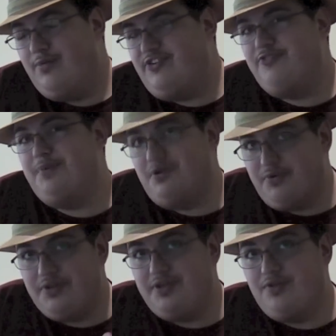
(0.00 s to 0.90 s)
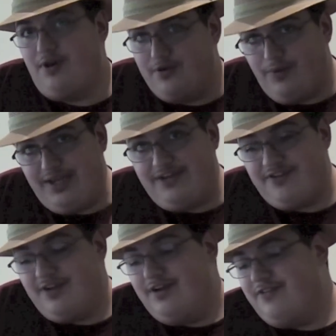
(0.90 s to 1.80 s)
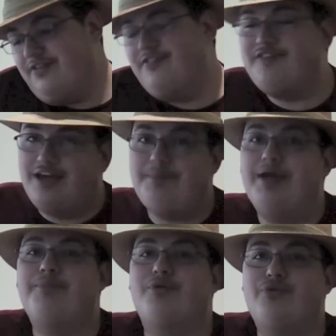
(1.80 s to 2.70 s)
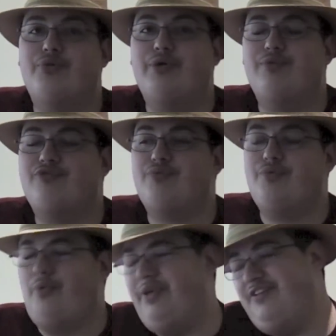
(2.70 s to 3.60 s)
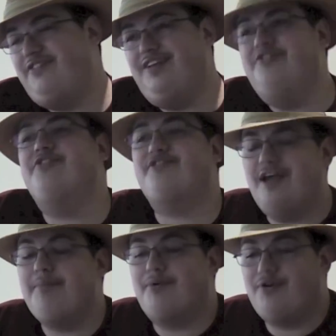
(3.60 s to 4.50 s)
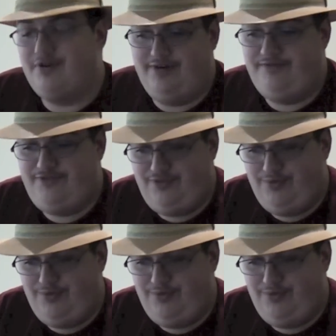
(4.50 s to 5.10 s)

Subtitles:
which has been a really long wait since Deadman Book 3 was released in December of